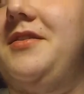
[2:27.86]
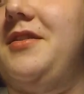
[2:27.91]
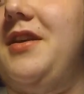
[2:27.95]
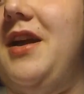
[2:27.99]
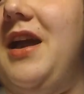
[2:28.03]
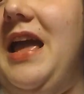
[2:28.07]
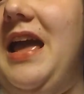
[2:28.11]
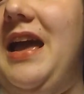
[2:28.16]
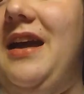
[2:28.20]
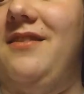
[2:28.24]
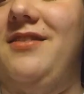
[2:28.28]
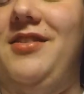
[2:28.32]
I
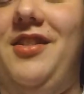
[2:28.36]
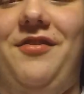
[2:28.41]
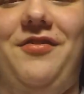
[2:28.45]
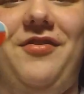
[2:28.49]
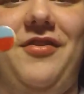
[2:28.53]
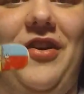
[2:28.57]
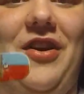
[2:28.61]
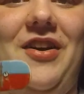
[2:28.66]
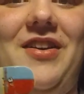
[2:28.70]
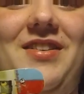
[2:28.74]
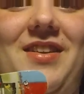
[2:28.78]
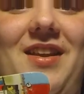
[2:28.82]
have the
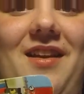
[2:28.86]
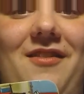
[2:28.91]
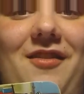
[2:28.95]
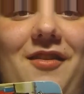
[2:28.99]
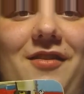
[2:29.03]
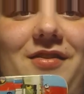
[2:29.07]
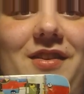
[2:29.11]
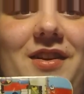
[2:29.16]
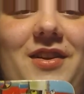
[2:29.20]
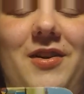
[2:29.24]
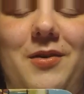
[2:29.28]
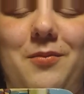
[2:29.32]
first ever
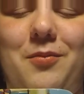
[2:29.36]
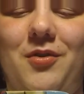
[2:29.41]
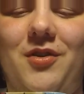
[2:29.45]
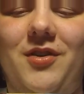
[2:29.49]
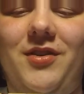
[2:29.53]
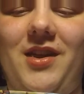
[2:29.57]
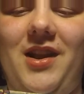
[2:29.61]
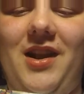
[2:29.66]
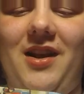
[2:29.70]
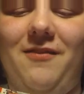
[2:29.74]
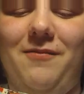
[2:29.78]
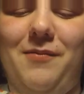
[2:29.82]
fingerboard
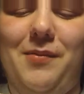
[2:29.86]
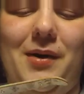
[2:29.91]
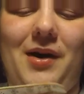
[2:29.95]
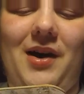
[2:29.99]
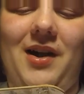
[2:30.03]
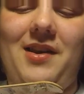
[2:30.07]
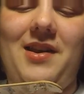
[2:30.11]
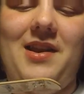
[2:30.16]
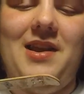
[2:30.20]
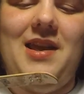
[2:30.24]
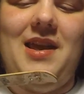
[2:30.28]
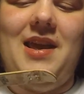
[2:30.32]
that I
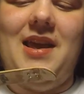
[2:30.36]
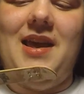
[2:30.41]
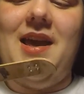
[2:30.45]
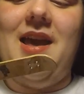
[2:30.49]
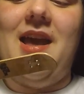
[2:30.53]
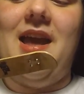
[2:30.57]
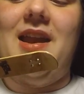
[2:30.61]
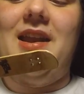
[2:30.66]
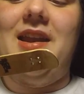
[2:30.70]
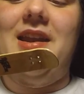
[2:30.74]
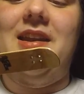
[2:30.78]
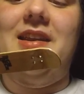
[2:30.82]
bought,
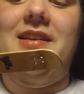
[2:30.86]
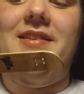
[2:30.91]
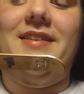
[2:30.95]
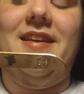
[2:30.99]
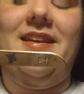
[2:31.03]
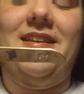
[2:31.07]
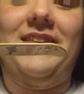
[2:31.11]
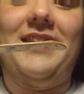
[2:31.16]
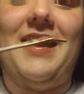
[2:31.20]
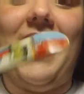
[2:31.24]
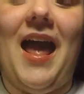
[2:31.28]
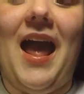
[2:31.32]
and it is
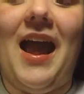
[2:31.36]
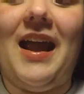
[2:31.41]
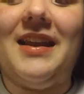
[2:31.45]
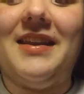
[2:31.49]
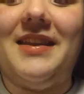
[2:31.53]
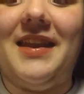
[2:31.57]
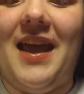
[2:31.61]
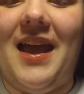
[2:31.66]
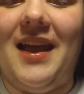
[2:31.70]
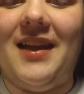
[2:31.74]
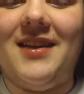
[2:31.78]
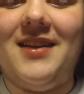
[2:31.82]
a Tech
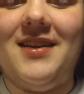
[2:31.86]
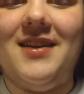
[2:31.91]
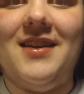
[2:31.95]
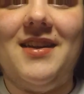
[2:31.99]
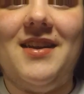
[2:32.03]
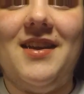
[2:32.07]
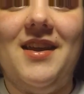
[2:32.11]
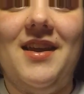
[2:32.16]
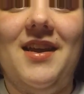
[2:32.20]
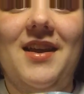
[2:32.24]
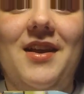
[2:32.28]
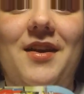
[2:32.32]
Deck
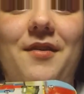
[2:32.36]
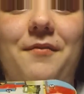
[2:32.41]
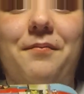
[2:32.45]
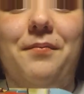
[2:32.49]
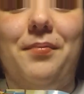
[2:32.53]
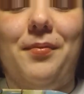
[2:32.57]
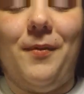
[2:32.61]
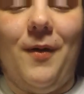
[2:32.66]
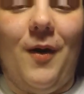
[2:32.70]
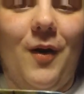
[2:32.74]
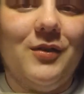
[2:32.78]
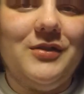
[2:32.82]

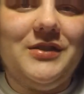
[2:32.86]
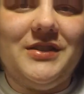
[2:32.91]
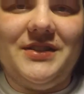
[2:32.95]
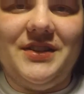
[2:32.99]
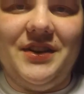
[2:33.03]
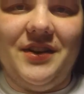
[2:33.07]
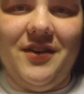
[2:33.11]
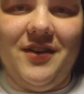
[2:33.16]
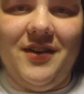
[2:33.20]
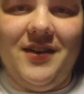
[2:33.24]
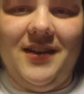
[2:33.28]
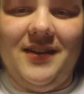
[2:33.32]
Pro
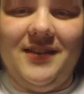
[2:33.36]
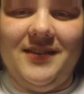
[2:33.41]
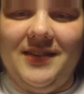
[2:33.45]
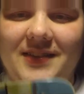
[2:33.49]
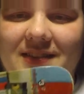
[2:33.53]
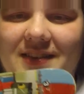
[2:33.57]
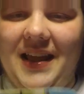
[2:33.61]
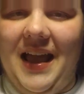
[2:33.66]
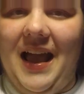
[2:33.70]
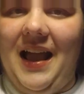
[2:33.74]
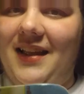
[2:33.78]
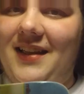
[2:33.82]
Series
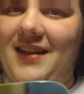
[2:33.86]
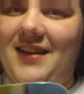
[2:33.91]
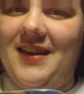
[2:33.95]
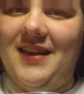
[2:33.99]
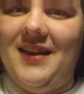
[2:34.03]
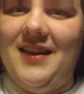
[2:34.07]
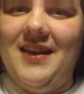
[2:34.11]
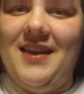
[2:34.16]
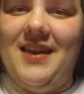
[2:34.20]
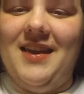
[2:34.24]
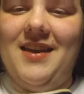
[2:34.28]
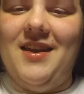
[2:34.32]
deck
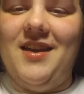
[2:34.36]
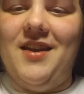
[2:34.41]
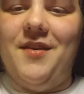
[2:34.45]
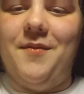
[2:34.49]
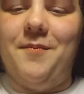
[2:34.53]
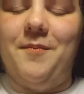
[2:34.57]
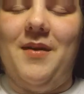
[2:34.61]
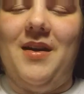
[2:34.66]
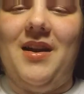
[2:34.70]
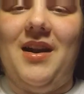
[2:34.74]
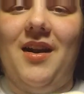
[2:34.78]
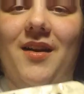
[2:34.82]

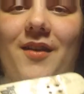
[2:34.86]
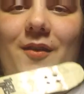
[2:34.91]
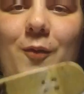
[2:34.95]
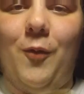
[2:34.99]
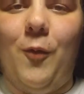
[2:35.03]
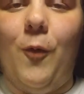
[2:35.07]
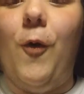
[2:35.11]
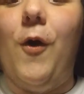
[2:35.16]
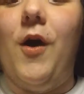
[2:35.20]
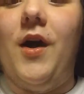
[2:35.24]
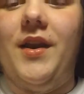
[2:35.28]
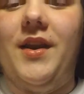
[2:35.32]
made out of
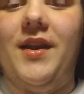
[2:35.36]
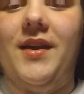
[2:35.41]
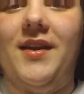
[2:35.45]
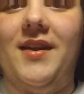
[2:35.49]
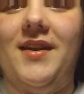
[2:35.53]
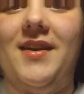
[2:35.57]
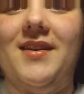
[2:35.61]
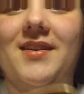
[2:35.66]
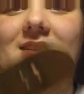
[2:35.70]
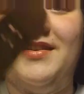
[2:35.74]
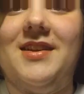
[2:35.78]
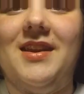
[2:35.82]
wood.
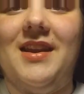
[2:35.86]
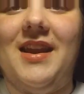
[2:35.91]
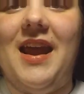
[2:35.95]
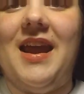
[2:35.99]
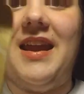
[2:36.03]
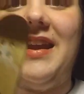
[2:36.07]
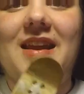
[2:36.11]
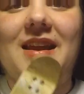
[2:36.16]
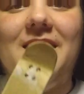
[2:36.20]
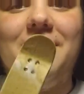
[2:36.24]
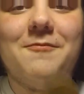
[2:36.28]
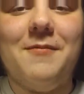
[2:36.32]

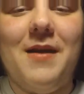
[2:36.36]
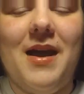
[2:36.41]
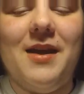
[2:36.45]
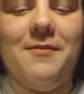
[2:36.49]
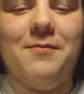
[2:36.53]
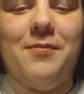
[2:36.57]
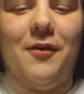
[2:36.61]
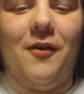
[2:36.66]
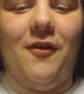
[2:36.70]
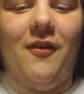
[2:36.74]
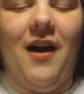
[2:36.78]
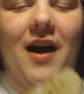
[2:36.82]
Canadian
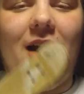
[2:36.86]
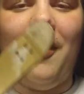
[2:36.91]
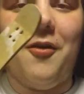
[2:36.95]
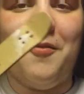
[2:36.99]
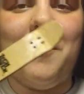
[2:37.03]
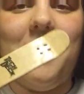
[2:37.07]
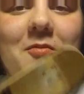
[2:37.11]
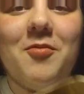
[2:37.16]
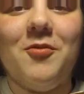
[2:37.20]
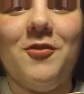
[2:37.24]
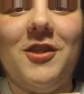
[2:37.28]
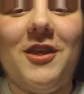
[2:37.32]
maple. I
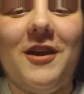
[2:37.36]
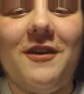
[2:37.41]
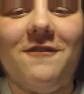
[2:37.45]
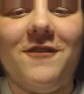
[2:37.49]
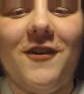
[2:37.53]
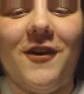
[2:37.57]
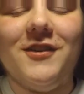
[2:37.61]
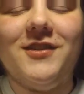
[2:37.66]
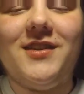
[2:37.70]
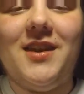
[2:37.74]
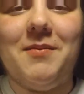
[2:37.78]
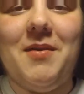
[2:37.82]
remember when they
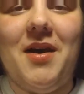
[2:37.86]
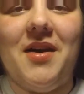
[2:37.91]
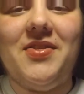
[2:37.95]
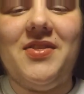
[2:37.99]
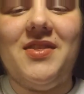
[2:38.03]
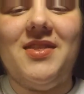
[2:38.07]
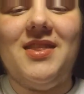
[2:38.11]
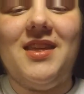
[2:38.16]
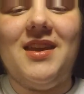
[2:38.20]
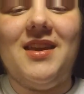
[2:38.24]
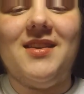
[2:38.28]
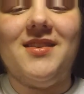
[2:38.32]
first came out
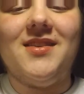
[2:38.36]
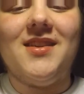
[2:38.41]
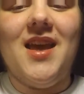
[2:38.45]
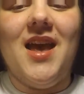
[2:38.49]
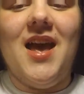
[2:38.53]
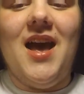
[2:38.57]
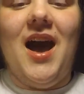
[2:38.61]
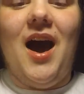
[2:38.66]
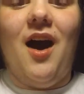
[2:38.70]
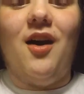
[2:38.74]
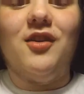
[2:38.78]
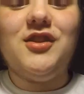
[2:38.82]
with these,
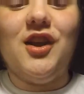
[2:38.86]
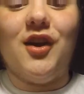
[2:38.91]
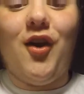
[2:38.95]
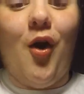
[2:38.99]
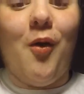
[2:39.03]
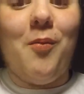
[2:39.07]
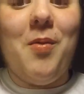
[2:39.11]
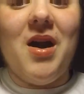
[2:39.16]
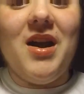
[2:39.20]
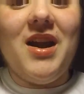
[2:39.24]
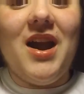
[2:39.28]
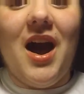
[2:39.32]
I was like,
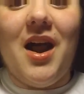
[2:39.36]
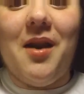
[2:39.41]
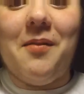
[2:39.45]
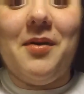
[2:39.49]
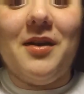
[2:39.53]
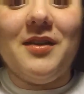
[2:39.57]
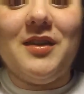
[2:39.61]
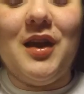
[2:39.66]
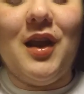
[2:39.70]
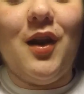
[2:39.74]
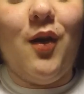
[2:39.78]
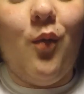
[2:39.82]
oh my god, I'm
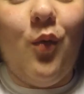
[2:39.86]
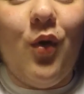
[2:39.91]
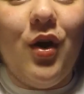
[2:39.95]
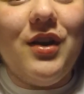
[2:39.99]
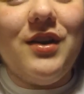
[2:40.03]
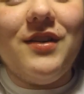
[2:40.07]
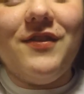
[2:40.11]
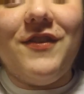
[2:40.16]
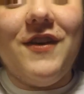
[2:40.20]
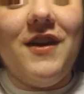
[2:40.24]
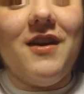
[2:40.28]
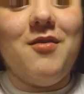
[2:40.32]
about to get a
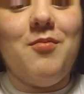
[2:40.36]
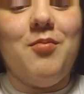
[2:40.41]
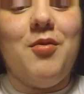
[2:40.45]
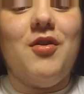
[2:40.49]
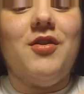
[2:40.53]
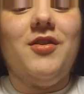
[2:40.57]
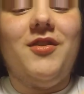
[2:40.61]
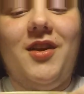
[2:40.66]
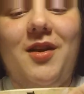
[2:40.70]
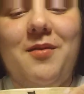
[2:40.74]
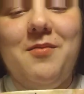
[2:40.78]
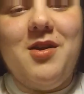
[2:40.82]
wooden fingerboard,
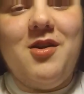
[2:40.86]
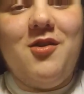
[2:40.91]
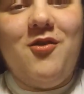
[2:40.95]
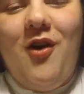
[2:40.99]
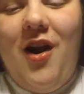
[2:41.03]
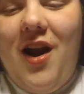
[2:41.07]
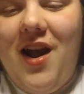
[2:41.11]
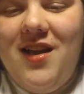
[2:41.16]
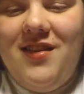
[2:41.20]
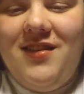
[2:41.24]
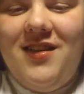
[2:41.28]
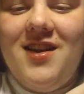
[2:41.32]
it's gonna be
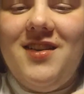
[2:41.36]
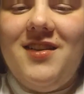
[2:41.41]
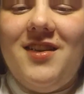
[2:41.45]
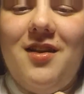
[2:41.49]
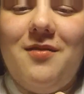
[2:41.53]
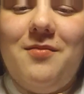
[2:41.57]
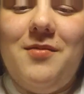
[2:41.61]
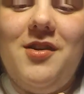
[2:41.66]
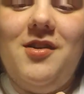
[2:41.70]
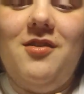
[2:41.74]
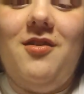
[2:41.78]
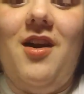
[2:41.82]
crazy, it's
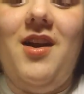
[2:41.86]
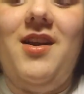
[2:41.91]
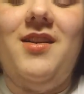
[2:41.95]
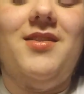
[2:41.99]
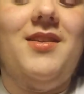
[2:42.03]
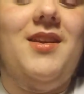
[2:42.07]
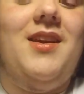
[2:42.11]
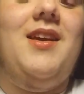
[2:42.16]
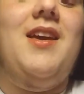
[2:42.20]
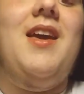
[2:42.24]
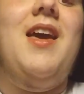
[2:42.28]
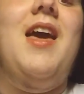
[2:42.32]
gonna be
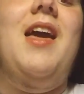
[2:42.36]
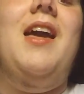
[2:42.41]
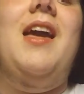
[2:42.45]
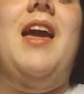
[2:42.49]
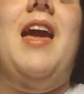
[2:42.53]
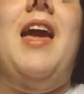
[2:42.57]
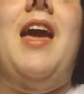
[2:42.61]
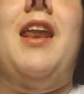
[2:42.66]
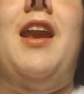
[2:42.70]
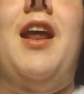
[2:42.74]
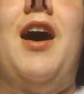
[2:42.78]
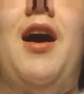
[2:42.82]
crazy.
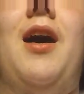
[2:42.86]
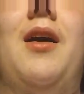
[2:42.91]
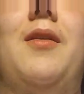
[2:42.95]
And